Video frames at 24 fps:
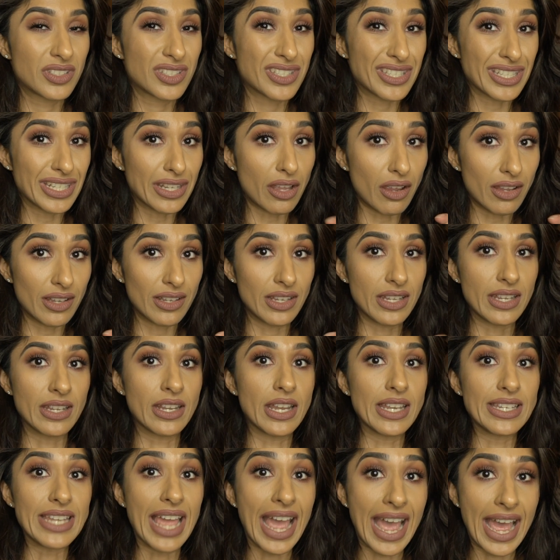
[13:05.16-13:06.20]
slightly, and
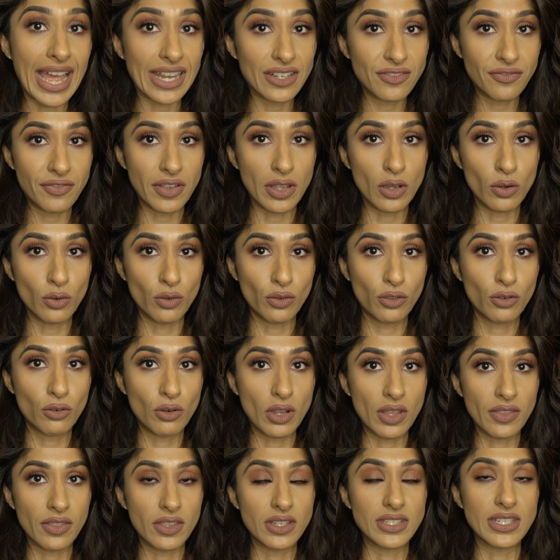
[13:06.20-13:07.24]
I had felt
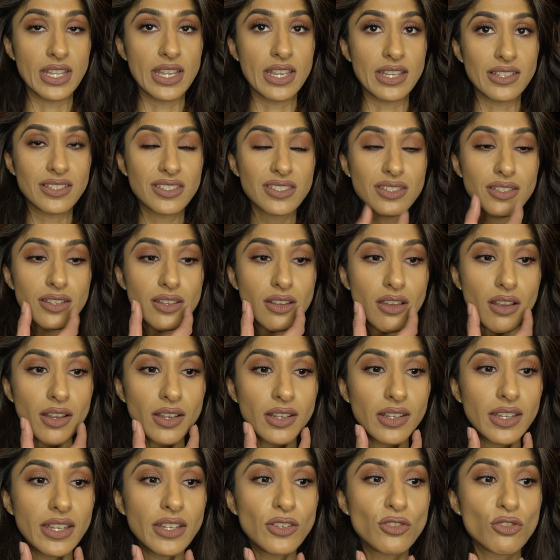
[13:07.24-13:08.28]
throughout the day,
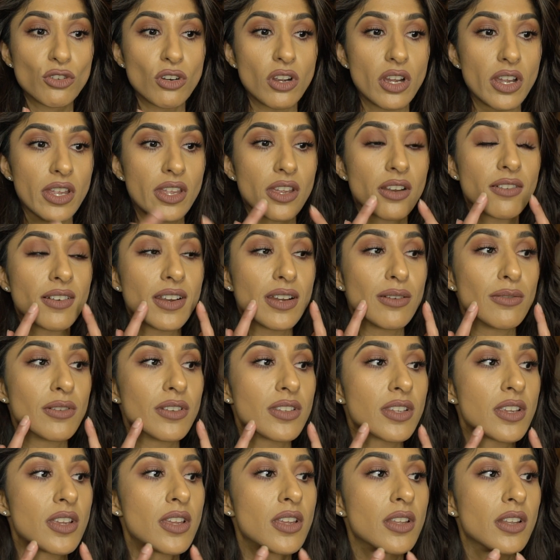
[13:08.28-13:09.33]
slightly dry
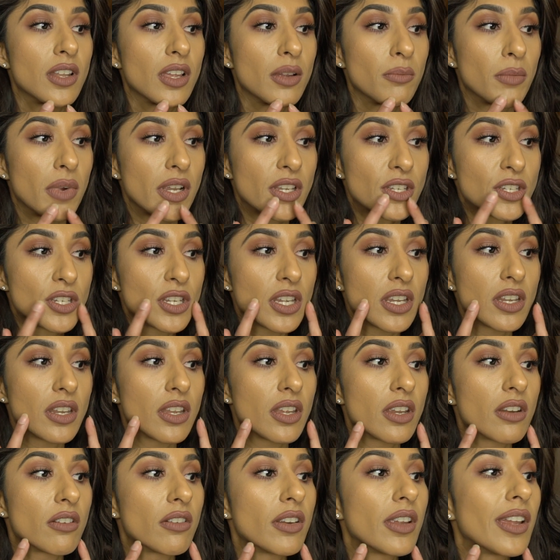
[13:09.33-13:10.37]
around like my chin
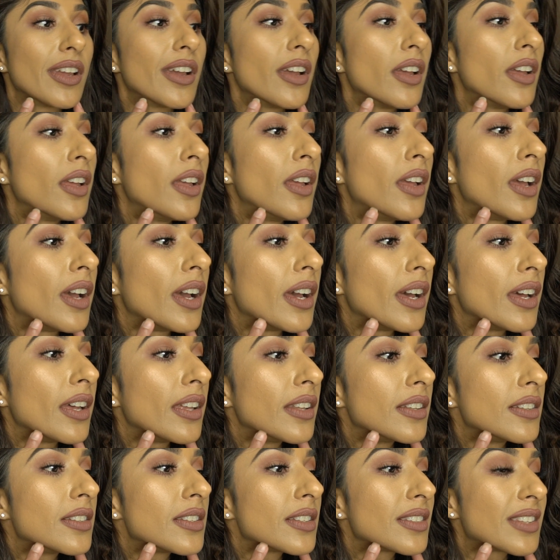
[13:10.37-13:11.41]
area,
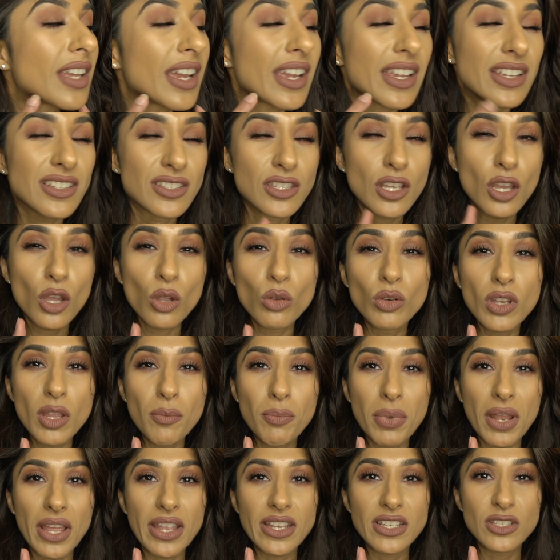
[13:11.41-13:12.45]
and that is the only
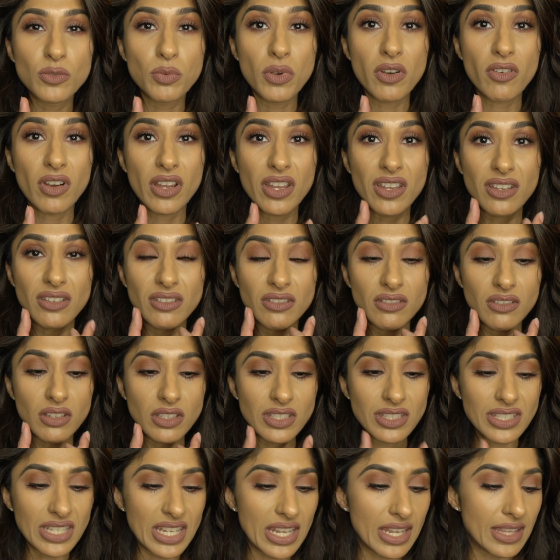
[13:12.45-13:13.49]
place where I can
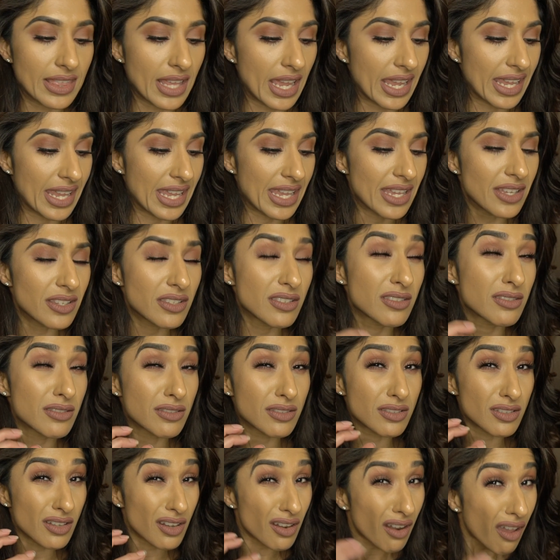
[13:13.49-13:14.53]
see that it is
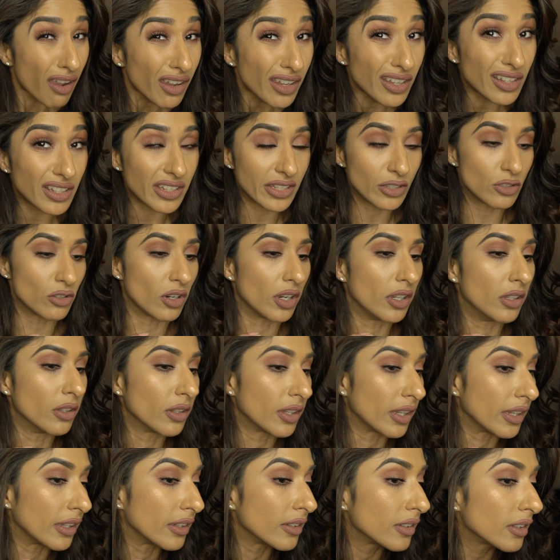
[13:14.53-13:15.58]
slightly dry
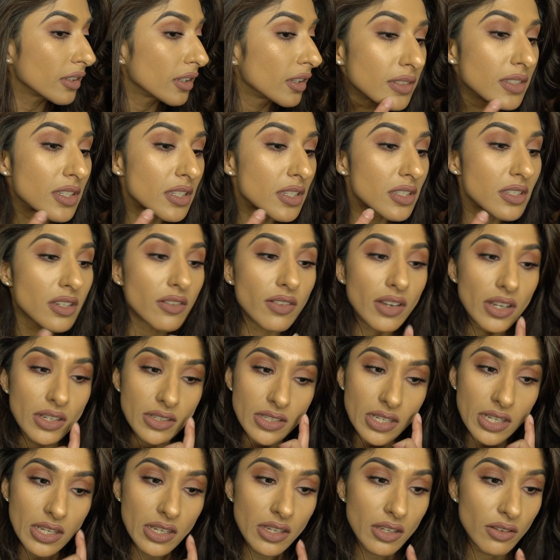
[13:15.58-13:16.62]
looking, just
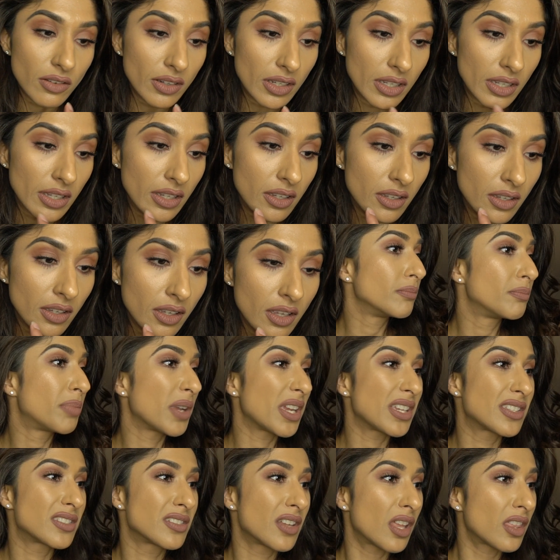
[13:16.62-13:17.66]
around here really,
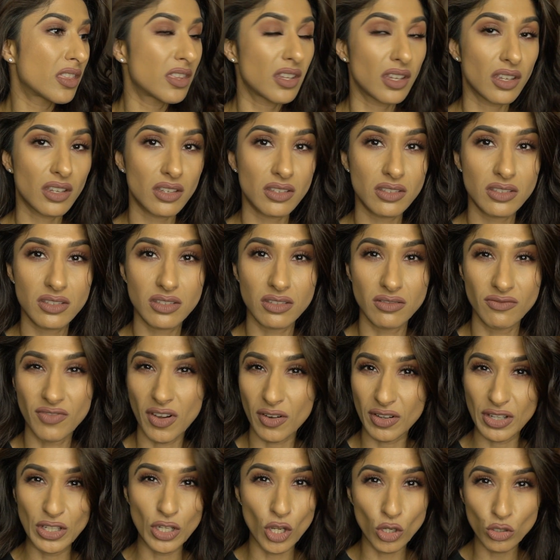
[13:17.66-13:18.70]
but it's nothing
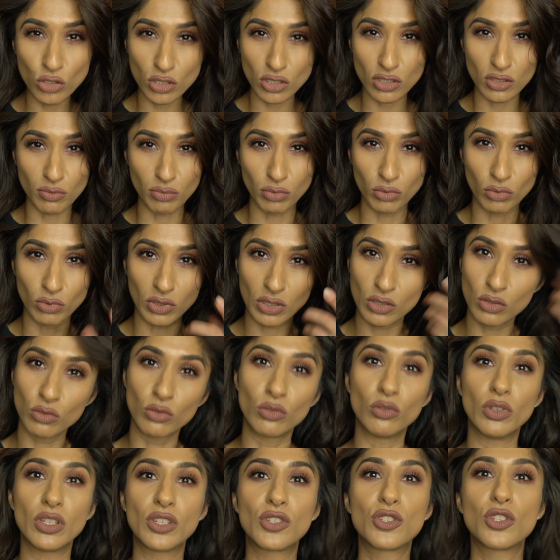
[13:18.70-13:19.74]
very noticeable at
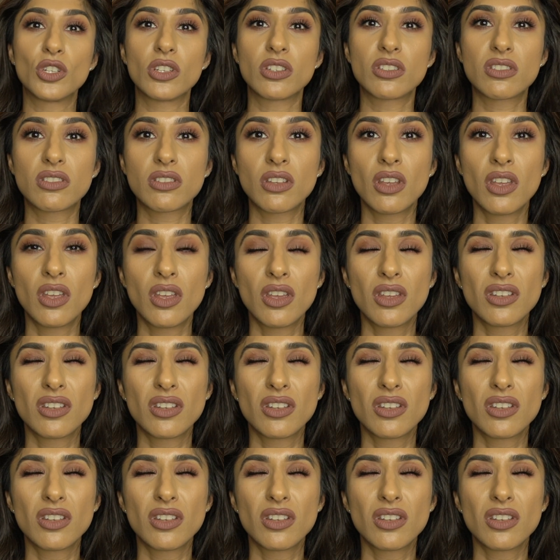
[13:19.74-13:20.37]
all. It's just